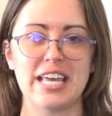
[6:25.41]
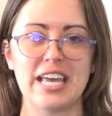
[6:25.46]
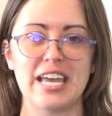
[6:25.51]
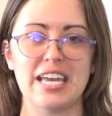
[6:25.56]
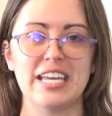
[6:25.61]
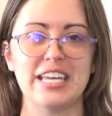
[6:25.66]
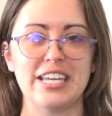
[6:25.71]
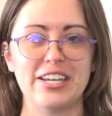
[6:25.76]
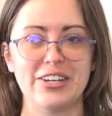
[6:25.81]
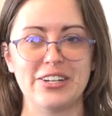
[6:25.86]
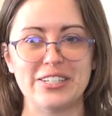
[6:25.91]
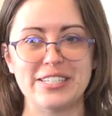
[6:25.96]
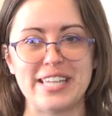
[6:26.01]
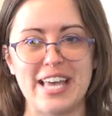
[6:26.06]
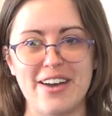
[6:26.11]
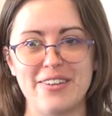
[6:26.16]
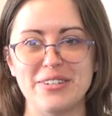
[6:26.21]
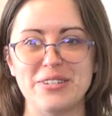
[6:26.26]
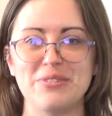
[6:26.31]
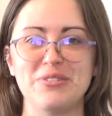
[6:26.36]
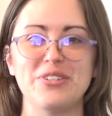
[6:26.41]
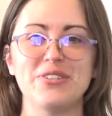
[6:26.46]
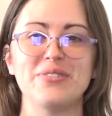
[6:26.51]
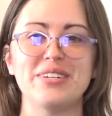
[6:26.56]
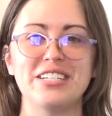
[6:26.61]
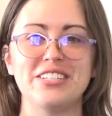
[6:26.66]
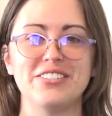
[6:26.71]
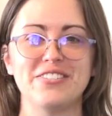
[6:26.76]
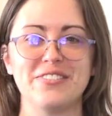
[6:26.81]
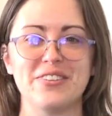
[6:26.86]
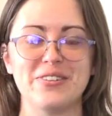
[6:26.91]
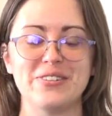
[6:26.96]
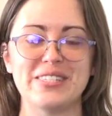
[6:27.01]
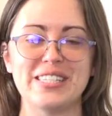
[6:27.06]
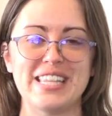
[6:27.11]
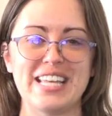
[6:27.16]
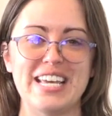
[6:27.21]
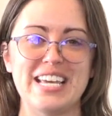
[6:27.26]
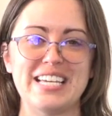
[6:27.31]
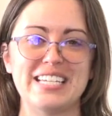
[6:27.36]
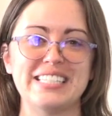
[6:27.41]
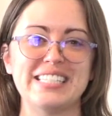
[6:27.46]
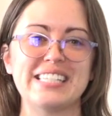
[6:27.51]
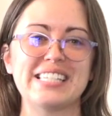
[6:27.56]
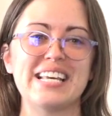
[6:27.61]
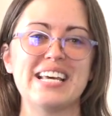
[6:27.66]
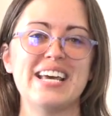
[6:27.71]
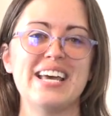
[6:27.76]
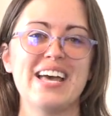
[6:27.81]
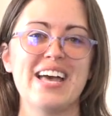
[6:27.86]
thing here's how you do each of those things